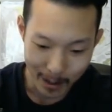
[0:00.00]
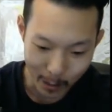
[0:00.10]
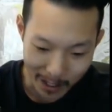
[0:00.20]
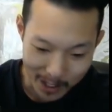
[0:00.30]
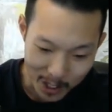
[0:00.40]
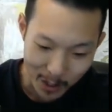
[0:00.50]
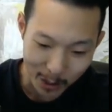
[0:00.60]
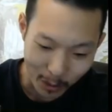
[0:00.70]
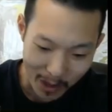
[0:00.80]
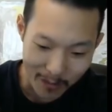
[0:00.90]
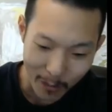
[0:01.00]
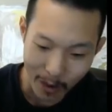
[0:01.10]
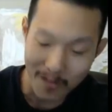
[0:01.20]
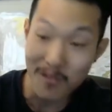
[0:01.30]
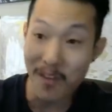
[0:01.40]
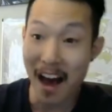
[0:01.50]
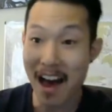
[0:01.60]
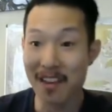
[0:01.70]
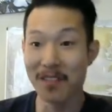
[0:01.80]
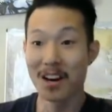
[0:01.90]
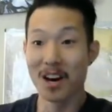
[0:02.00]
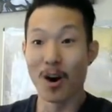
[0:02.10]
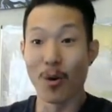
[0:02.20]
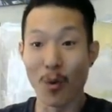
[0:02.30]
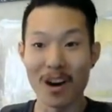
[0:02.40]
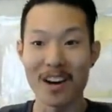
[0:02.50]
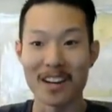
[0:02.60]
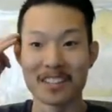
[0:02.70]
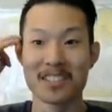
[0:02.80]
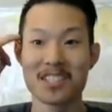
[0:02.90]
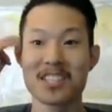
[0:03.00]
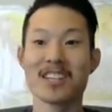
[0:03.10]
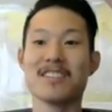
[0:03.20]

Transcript: One, two, three, four, five words.